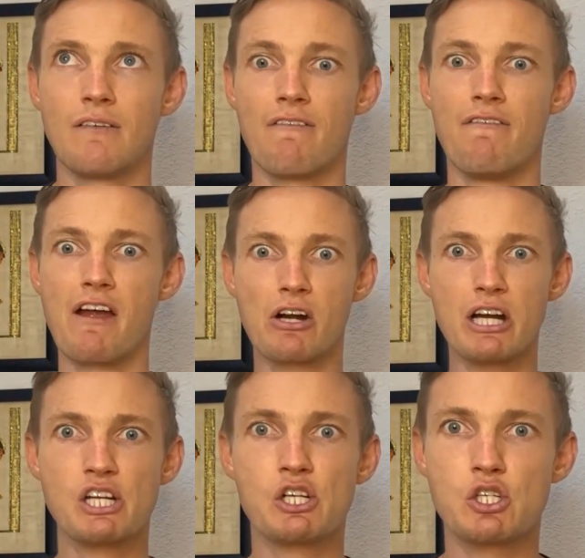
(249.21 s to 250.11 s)

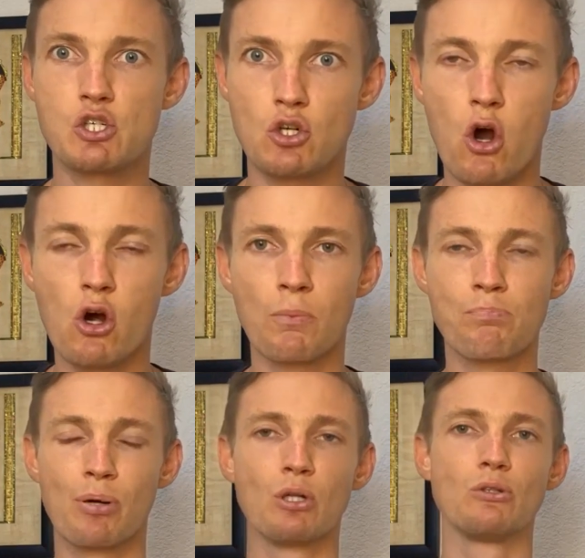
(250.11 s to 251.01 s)
very
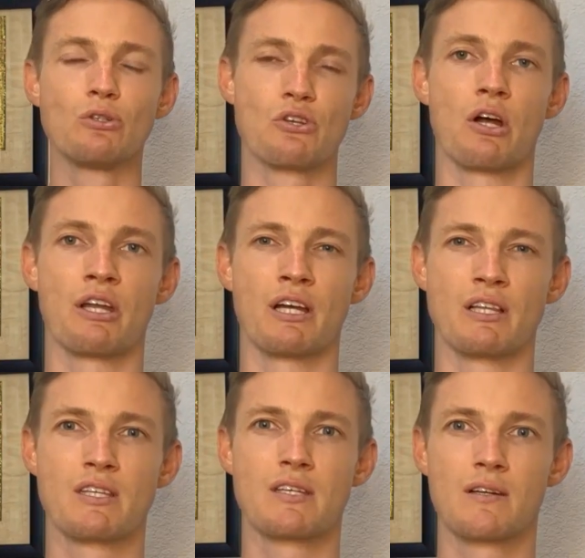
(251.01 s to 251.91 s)
strong pulls on
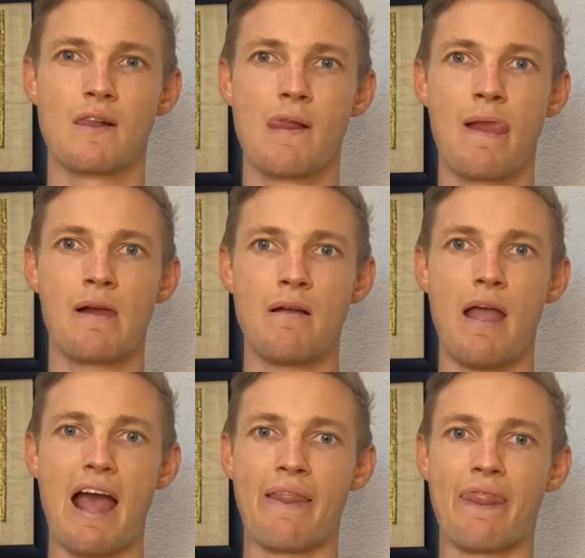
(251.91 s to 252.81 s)
it.
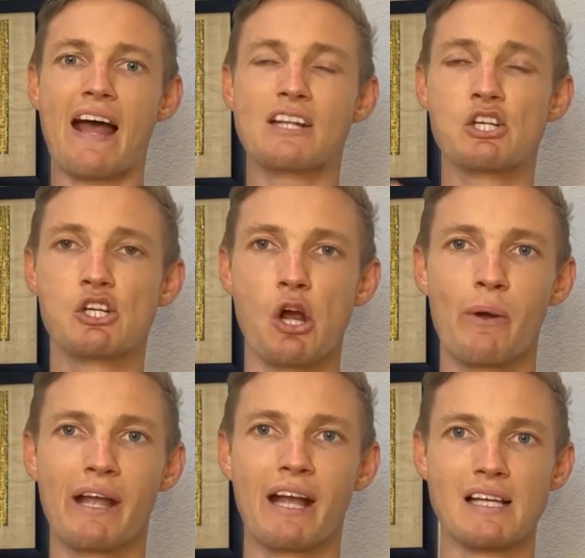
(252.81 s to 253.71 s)
And that's
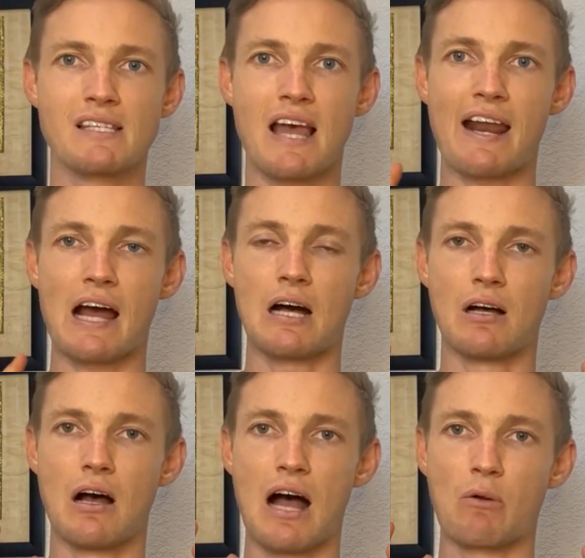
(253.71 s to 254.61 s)
showing us that
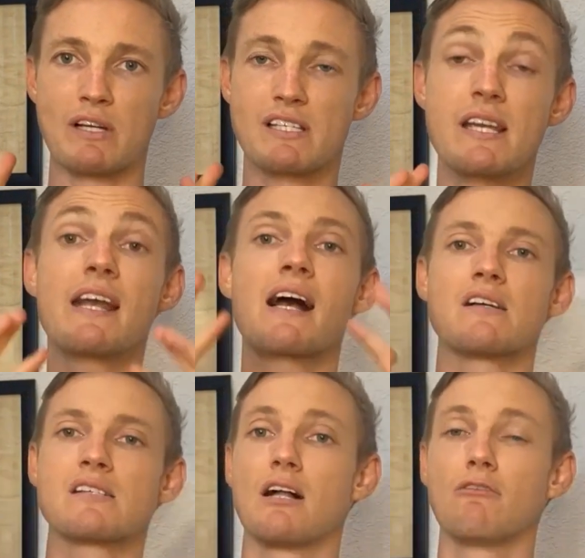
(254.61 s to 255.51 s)
we're seeing
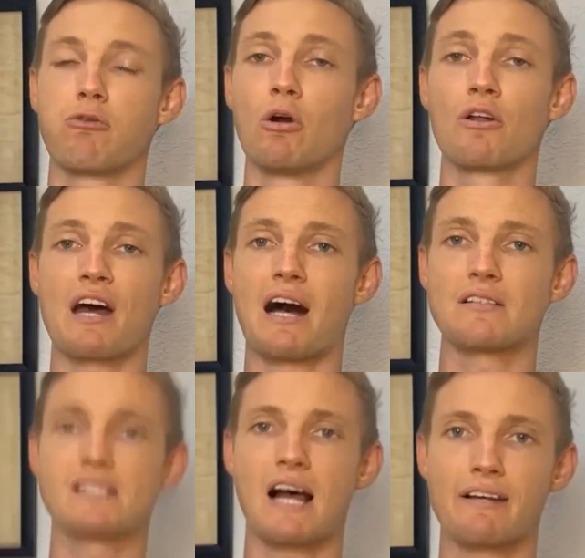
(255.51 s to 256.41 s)
our self-worth
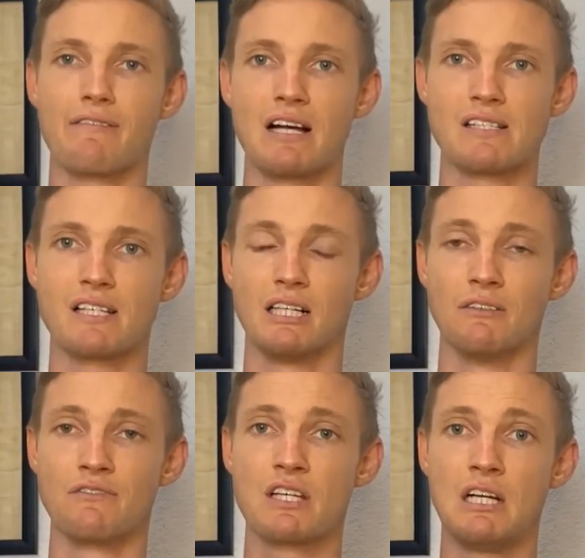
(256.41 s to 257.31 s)
outside of
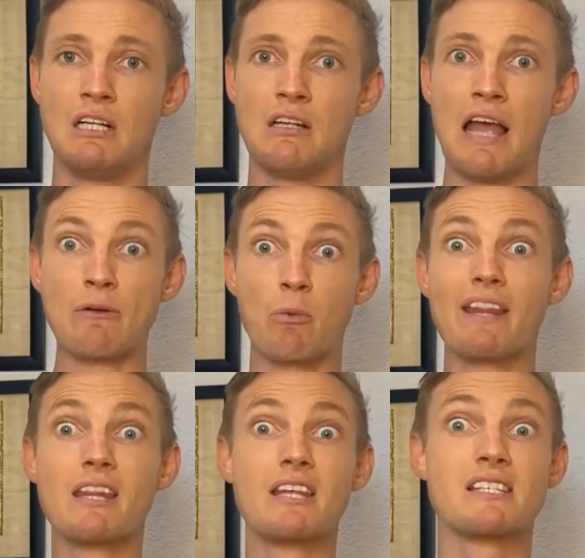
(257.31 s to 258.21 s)
ourselves. And
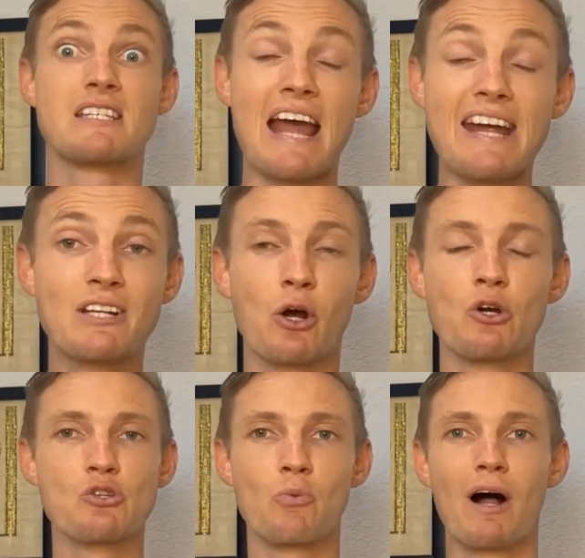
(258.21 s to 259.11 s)
whether this date
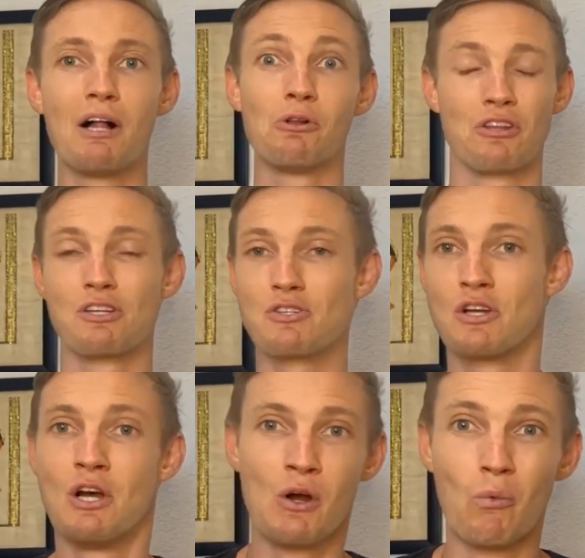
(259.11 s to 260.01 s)
goes well or
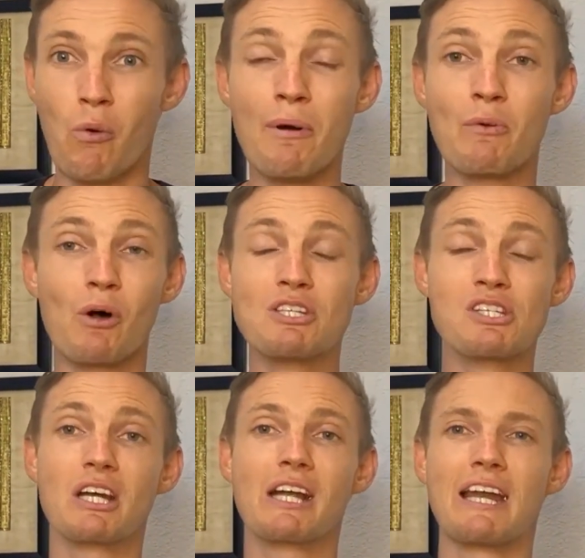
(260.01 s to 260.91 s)
this woman wants
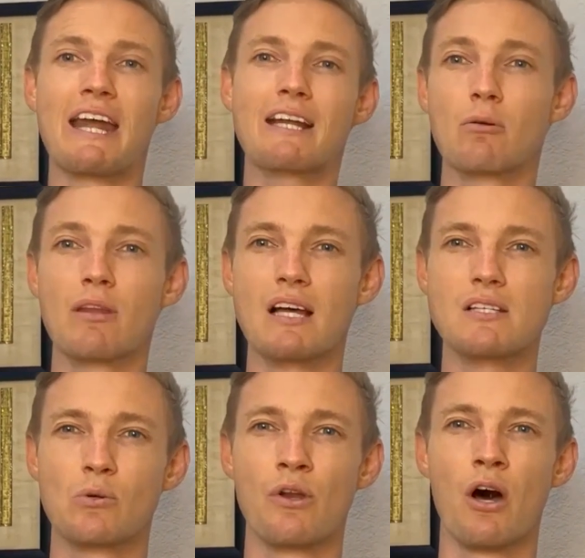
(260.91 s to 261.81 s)
to connect with
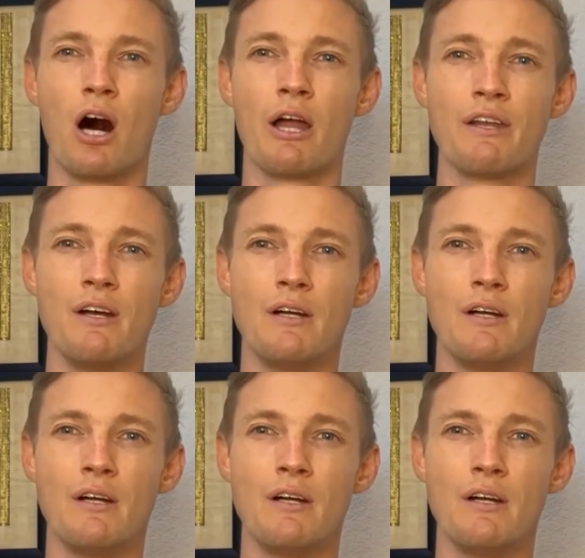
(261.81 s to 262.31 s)
us or not,